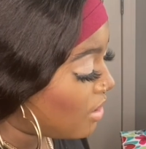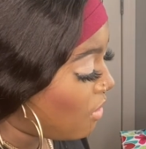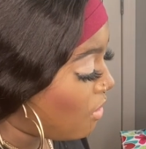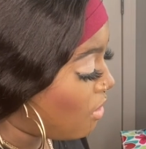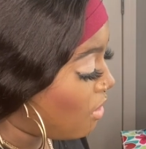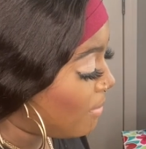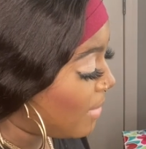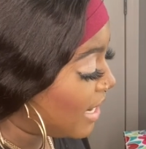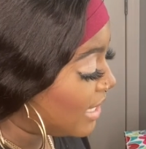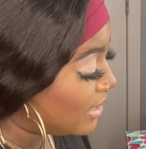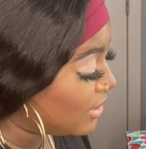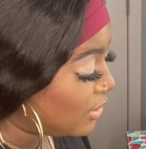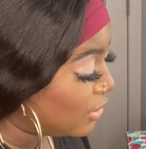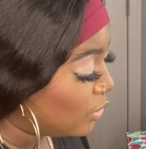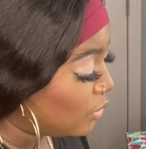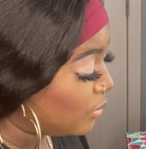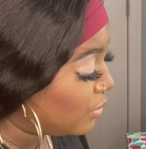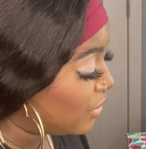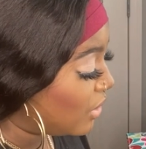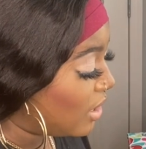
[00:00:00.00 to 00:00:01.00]
all my
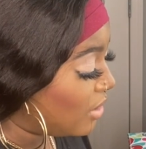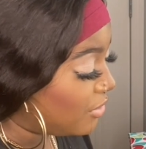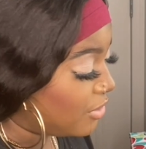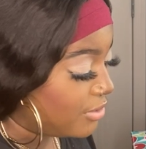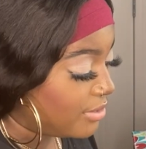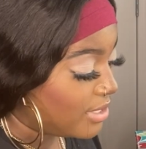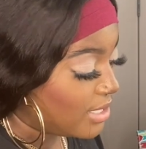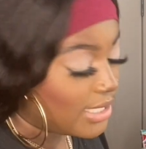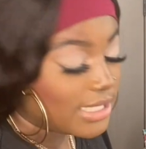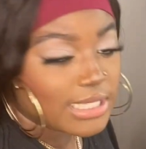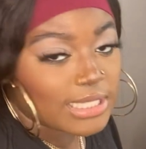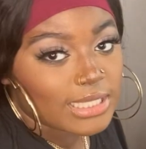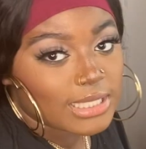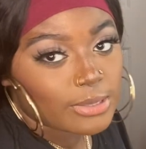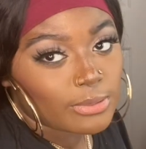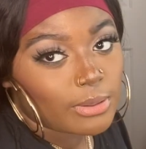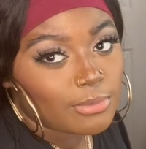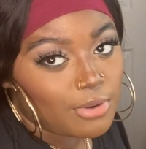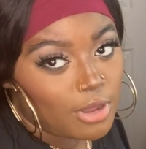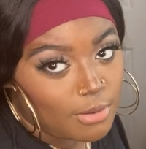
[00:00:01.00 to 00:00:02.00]
tubes, so I don't have to do this. See, this is
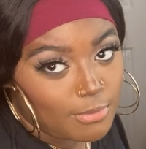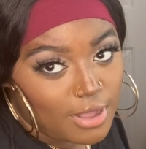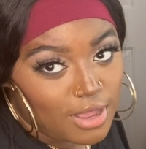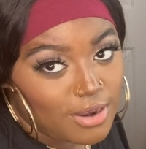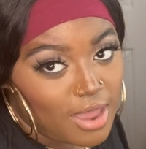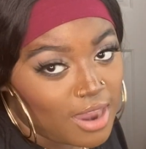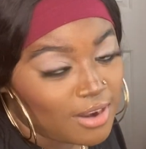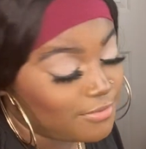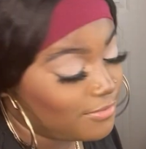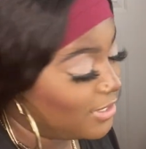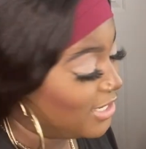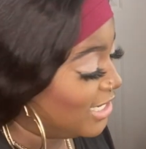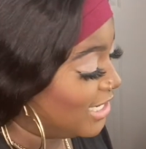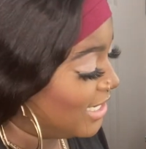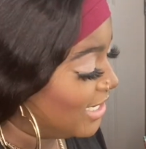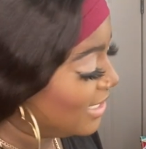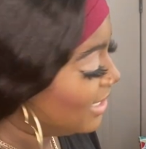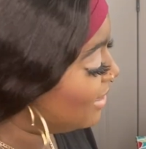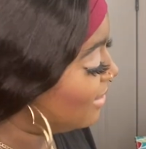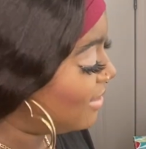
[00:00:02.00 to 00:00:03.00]
what I'm talking about, not
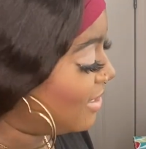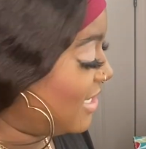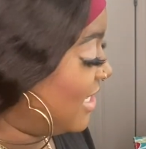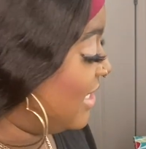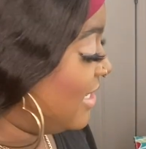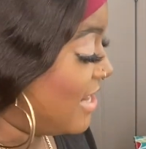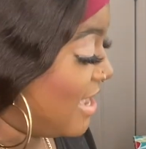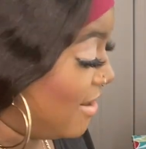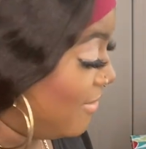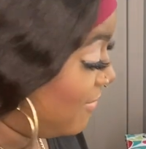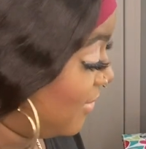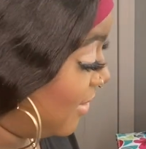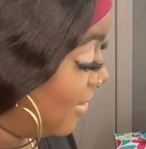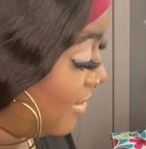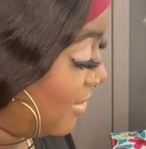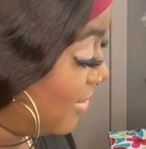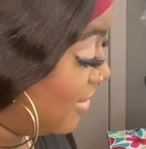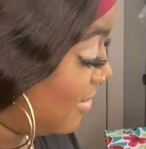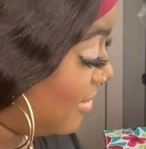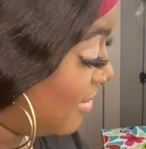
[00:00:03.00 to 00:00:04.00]
efficient. It's not
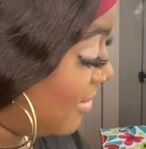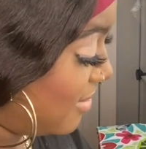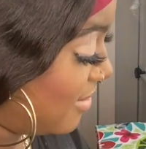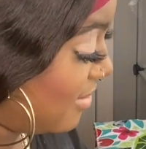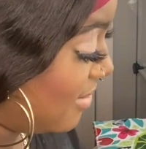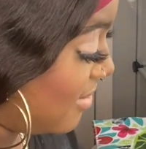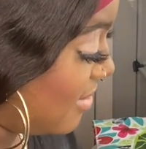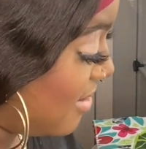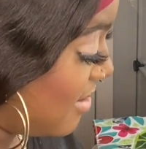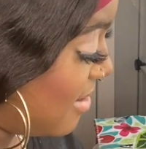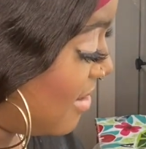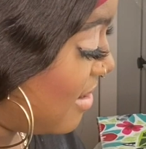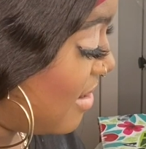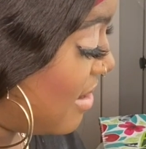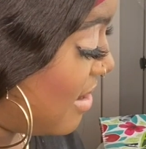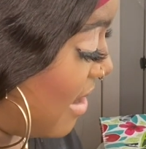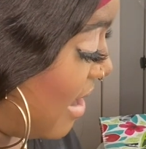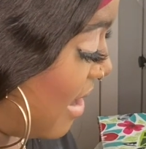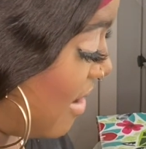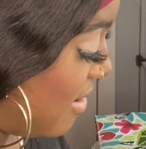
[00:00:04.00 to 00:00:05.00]
efficient at